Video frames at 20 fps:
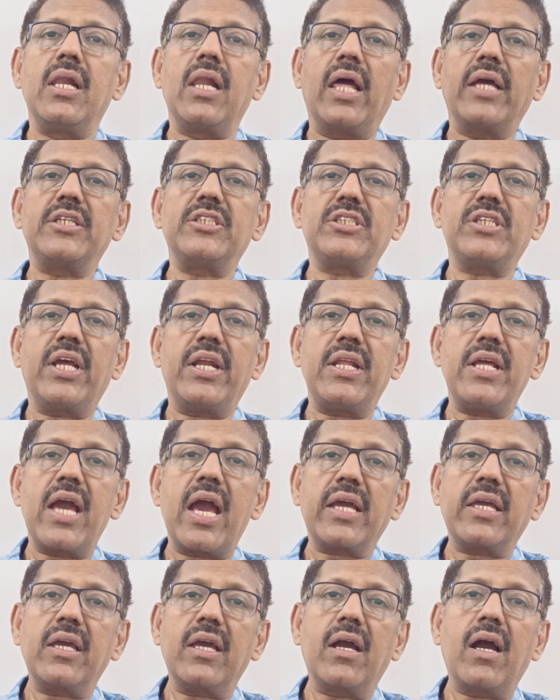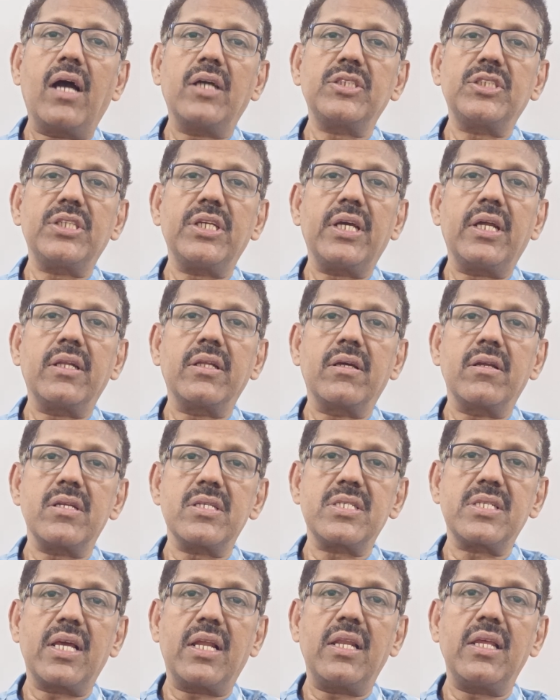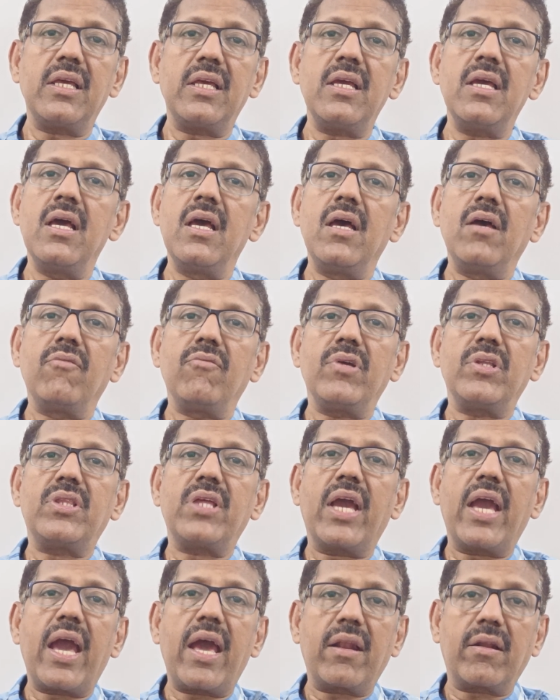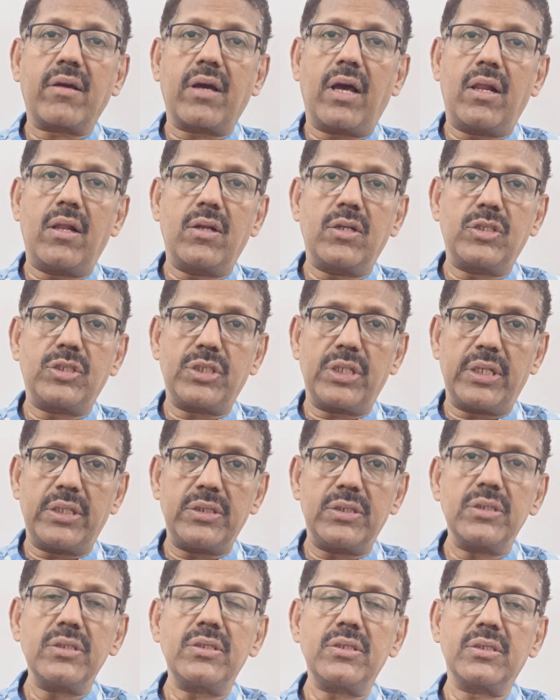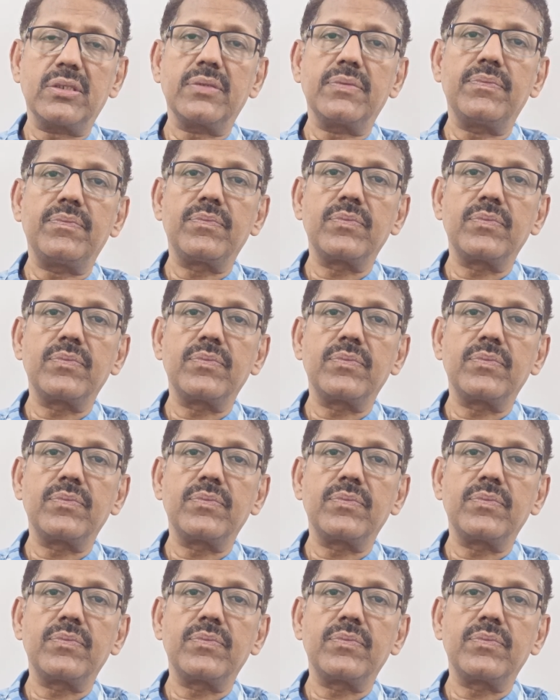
like Chediak Higashi and Griscelli with hair color changes.